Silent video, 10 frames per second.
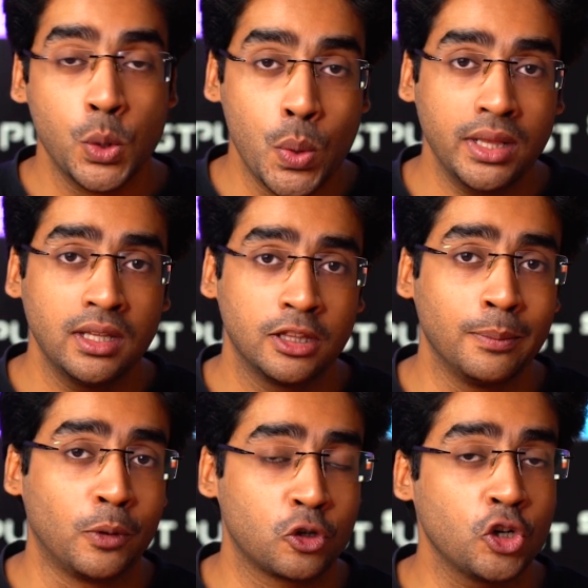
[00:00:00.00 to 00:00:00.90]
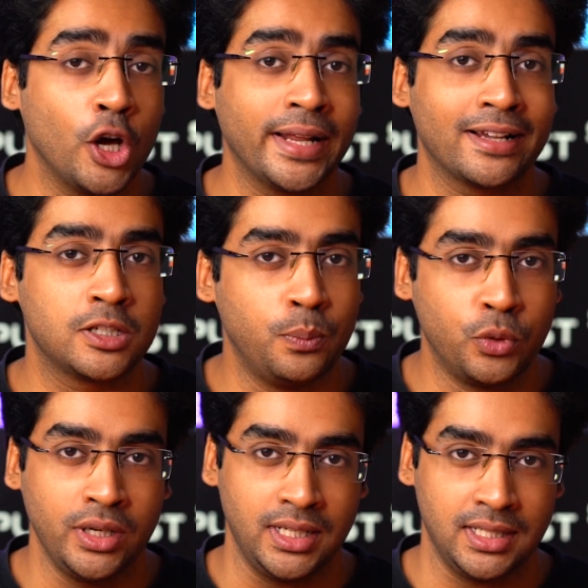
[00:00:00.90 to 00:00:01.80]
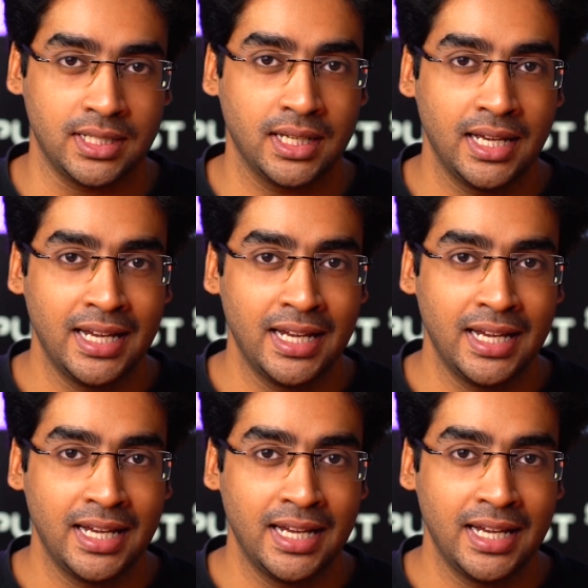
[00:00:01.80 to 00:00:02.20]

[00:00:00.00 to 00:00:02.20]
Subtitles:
with the Portronics Breeze.